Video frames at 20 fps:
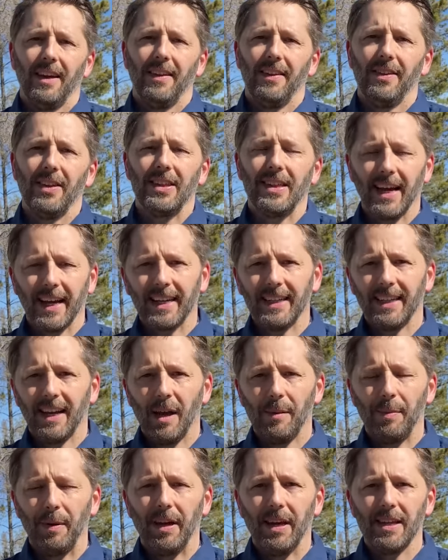The second
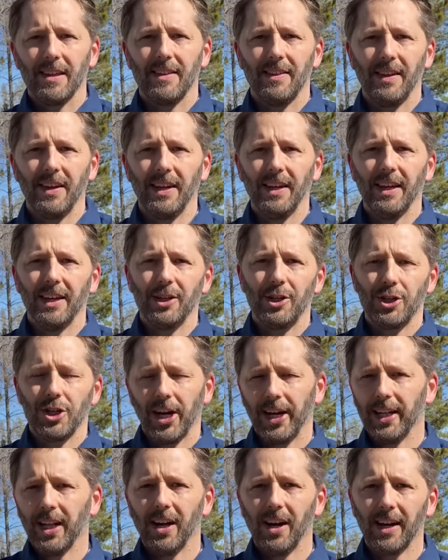type is the
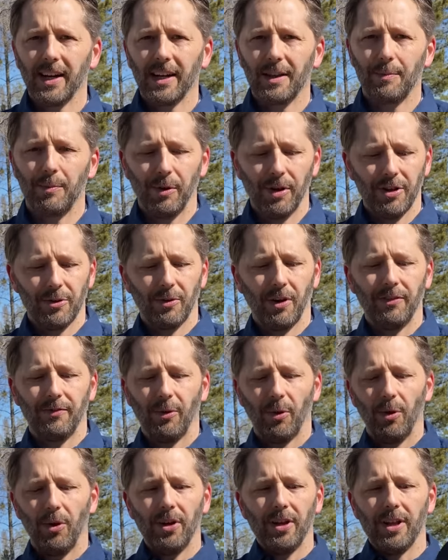chain lock, pretty
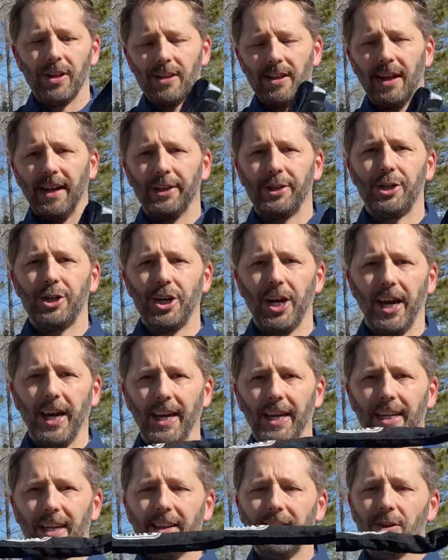straightforward. It's a
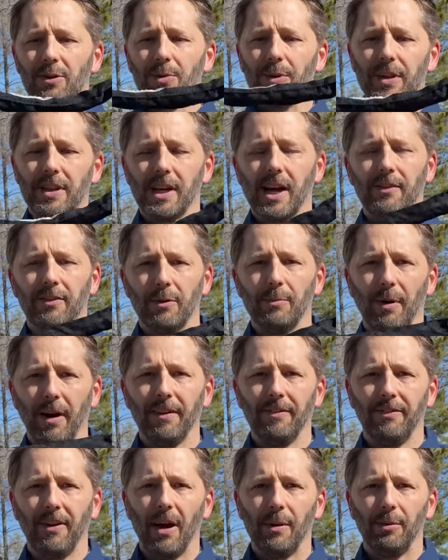chain, this one's covered by
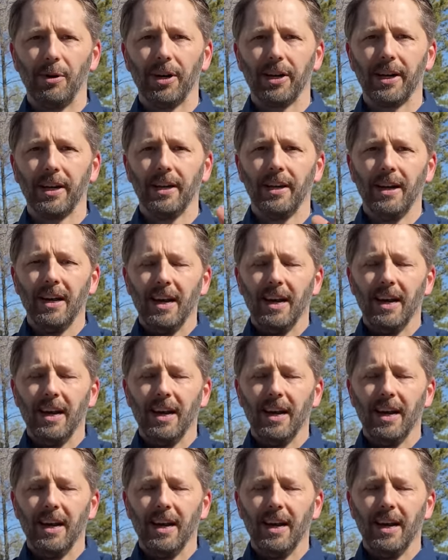fabric.